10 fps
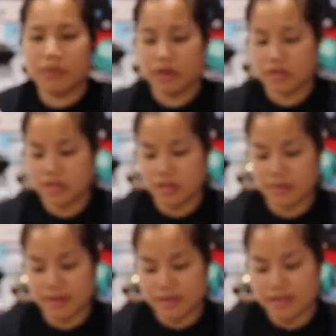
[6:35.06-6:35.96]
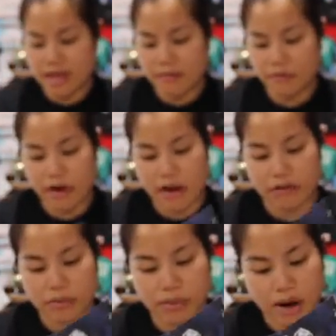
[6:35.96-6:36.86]
book is going to be the same for
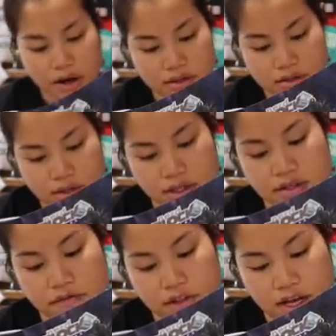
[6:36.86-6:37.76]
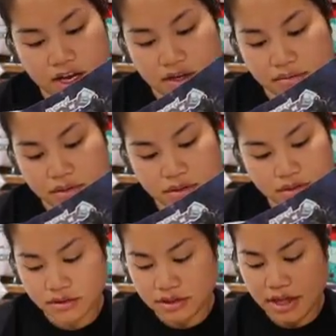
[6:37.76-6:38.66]
every box except for the items.
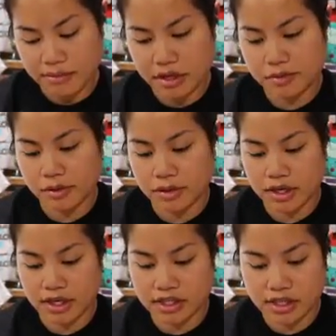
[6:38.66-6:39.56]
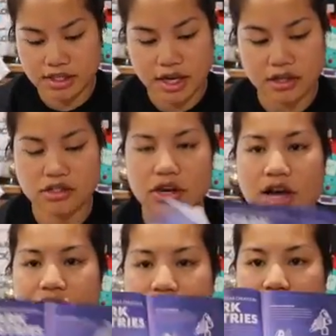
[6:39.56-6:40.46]
That must be what it is, because they also
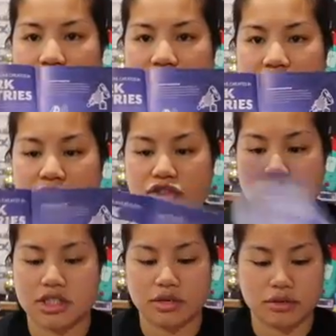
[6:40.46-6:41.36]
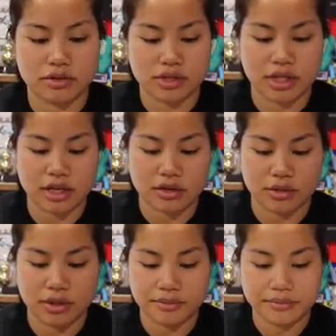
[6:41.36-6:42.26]
had the Stark Industries thing, which was in the other
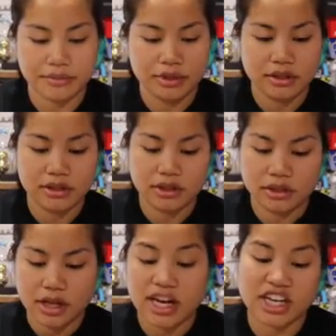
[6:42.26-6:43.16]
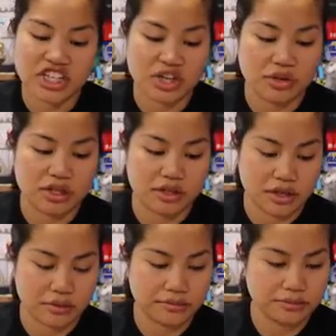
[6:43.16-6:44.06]
one. I didn't show it to you though.